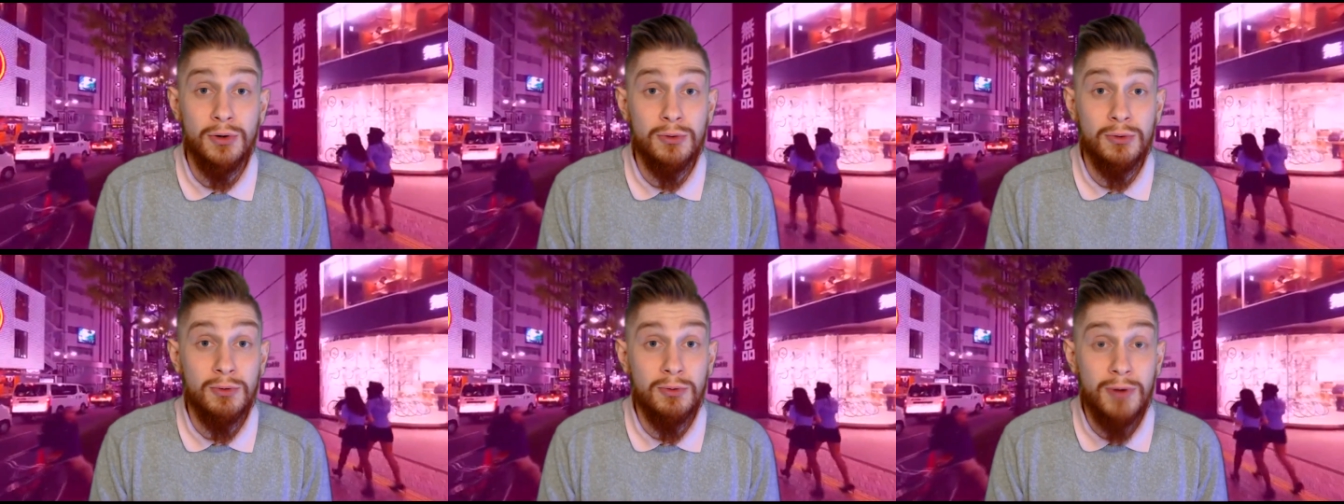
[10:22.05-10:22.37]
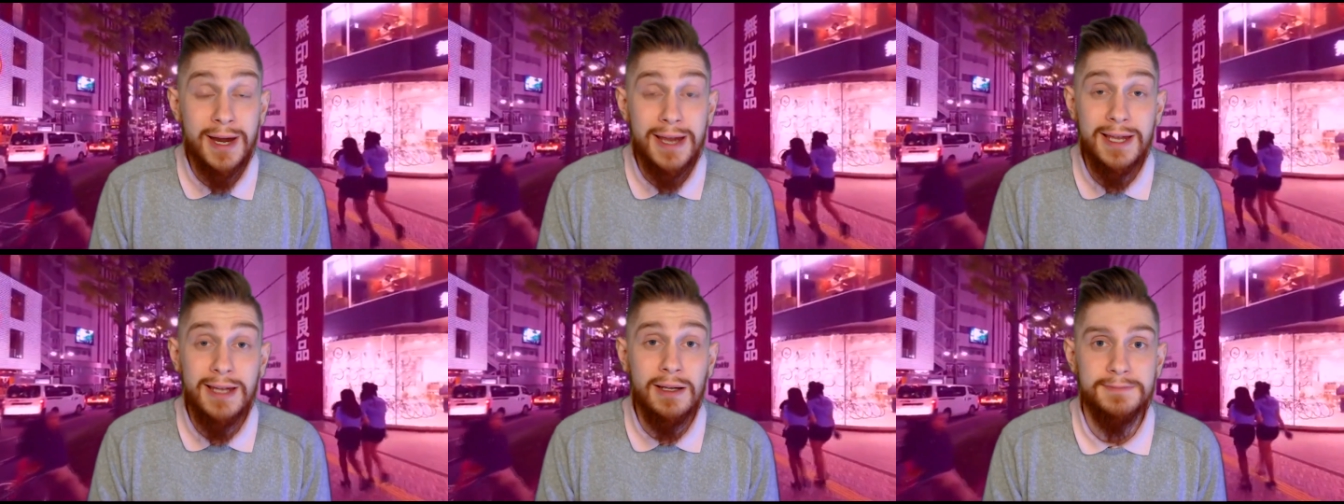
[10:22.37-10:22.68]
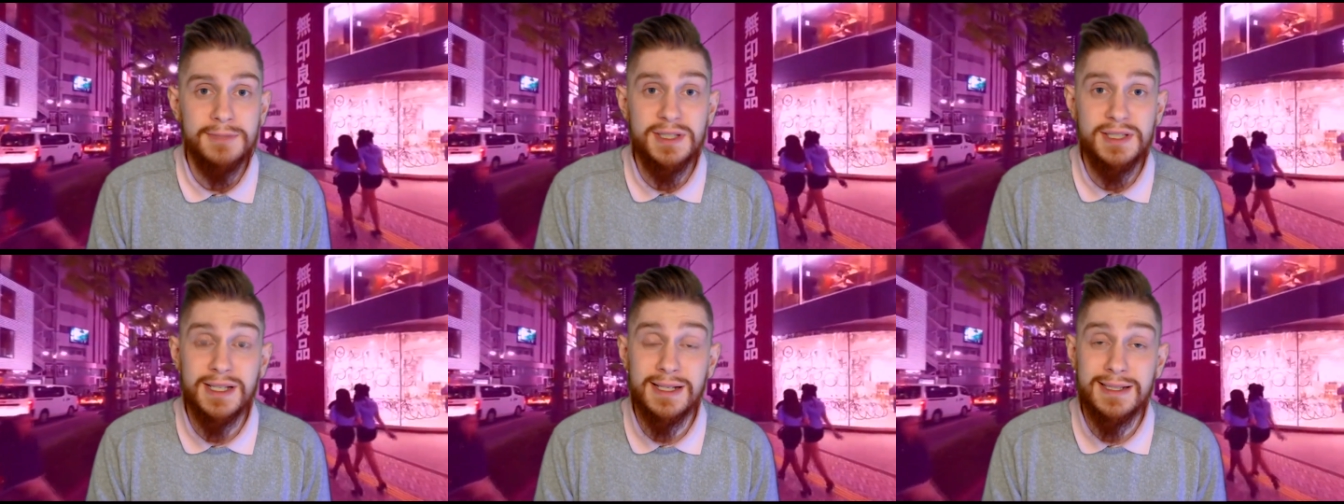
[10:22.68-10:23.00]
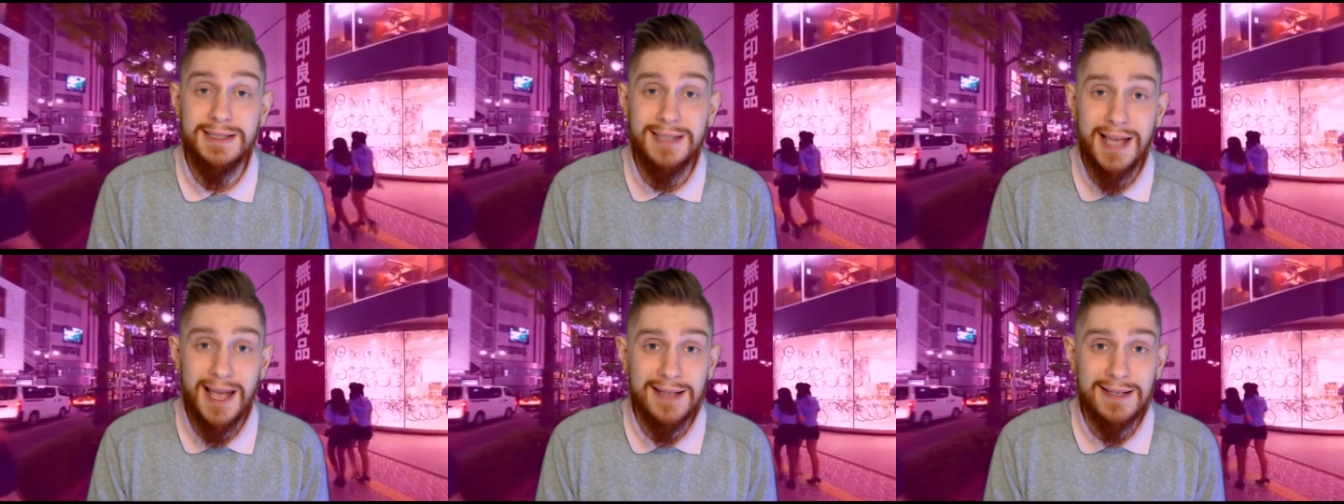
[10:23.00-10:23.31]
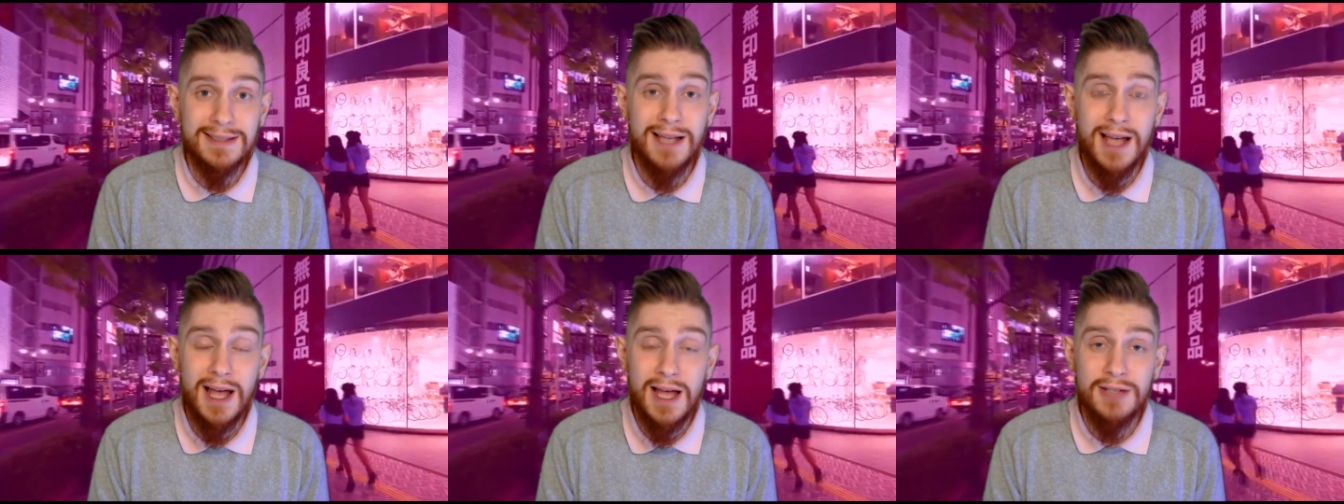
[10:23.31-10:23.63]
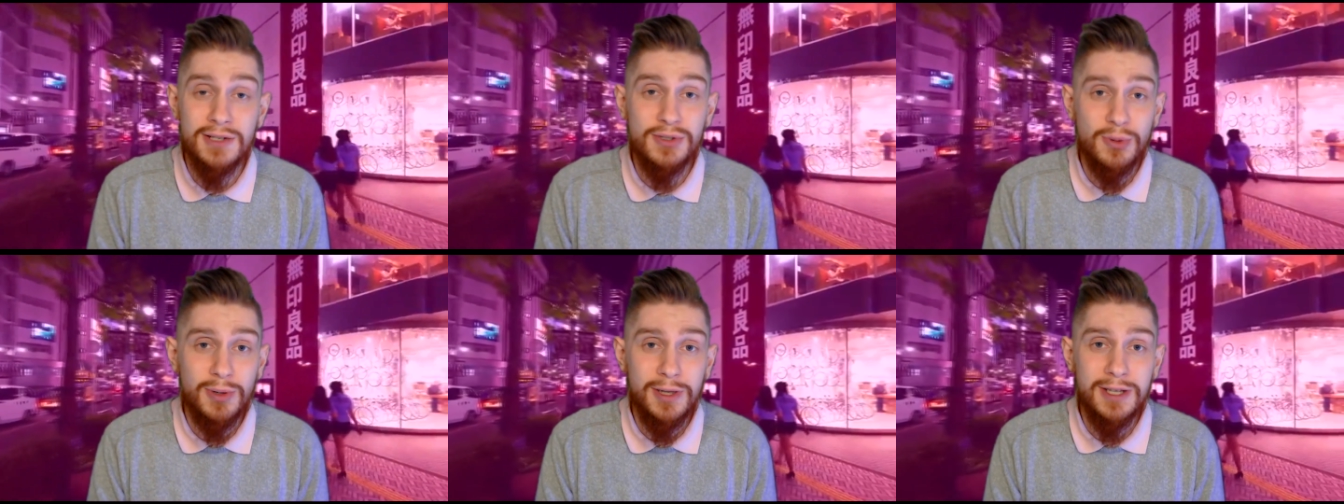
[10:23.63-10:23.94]
great success
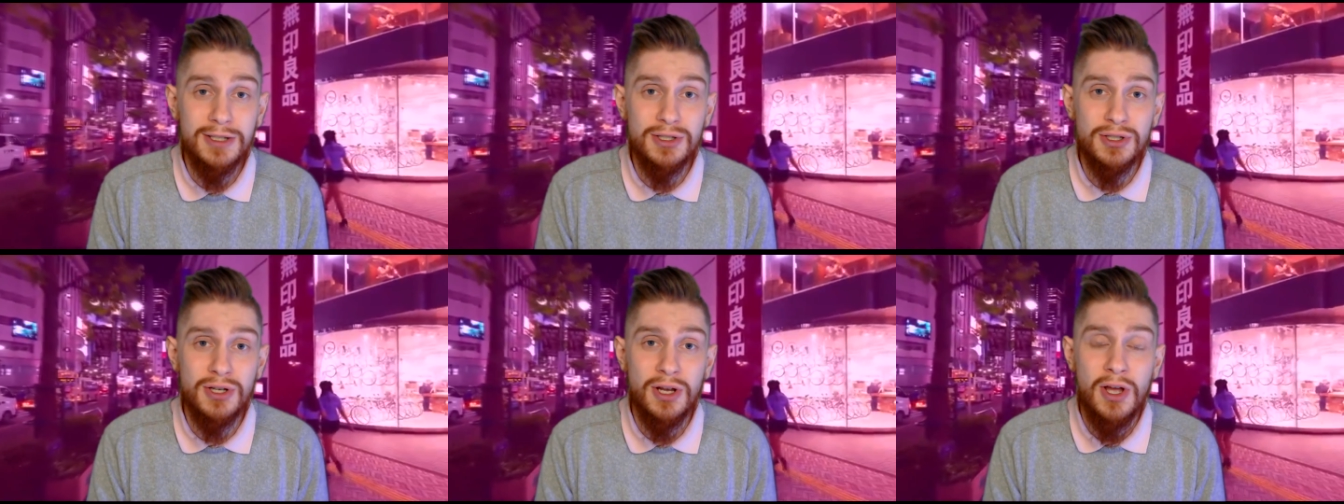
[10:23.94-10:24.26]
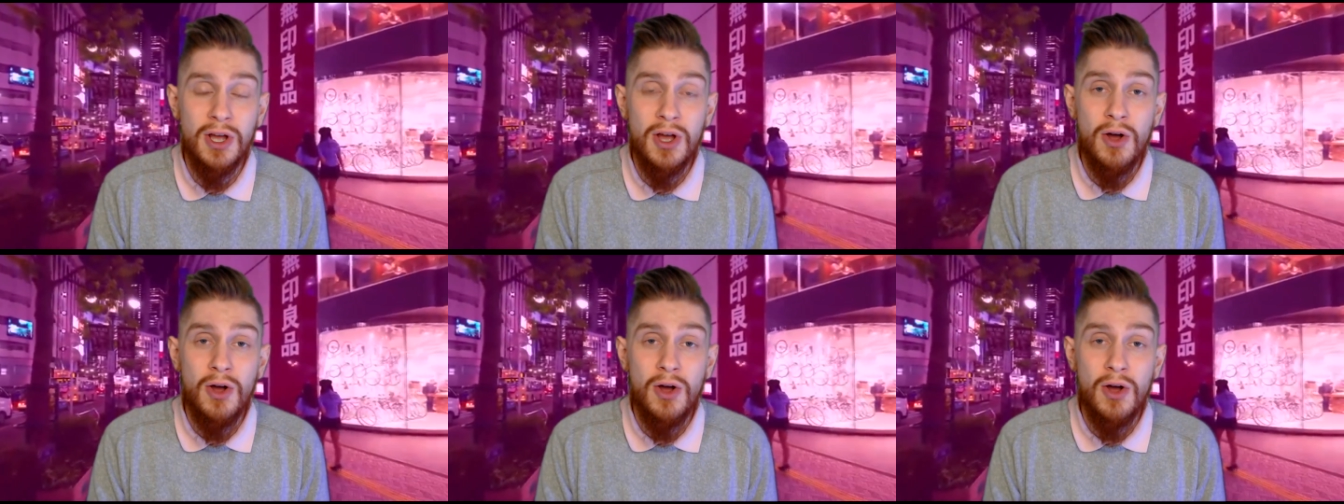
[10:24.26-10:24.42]
on Twitch